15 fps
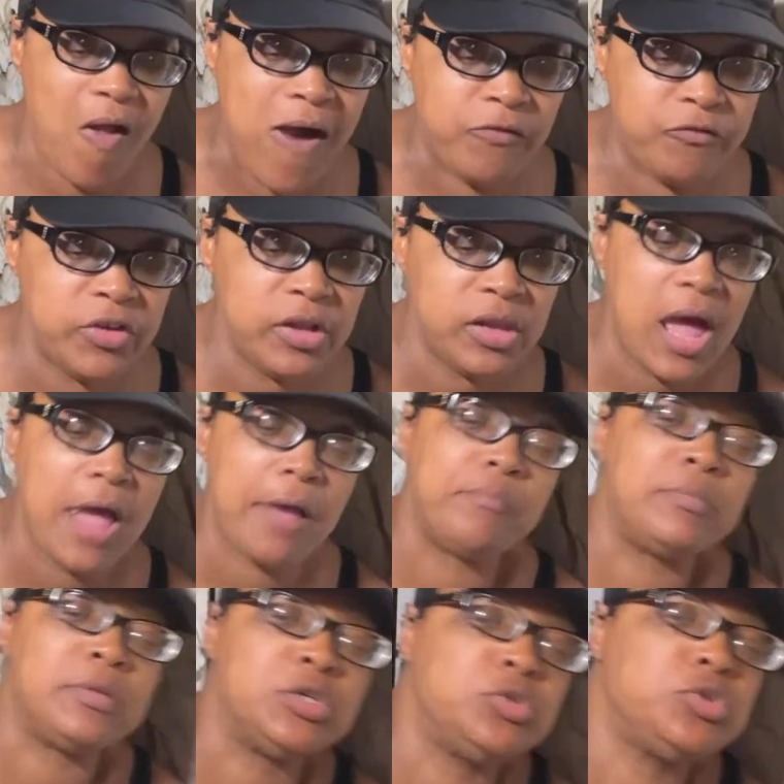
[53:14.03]
I feel like
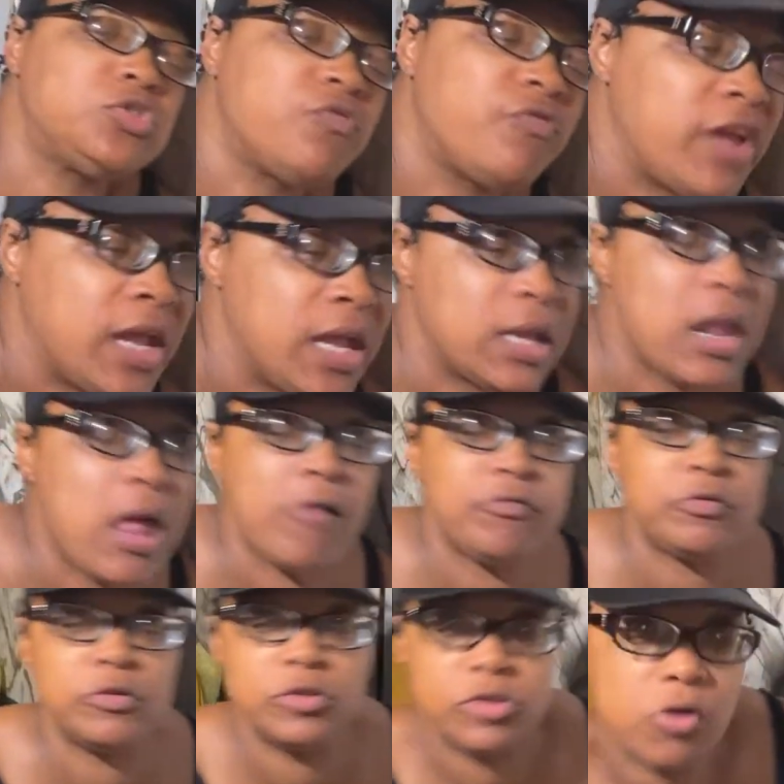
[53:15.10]
most van
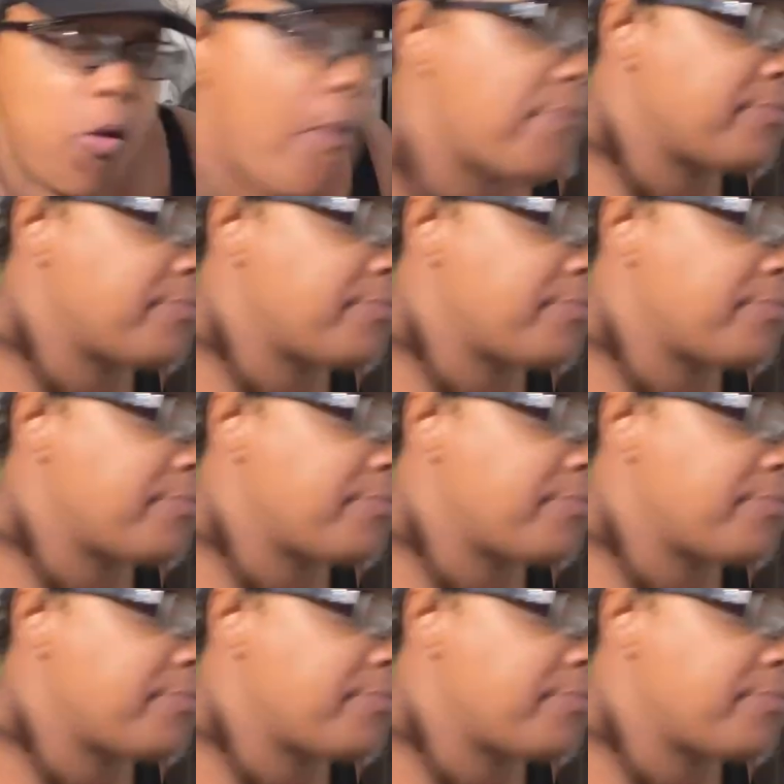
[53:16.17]
lifers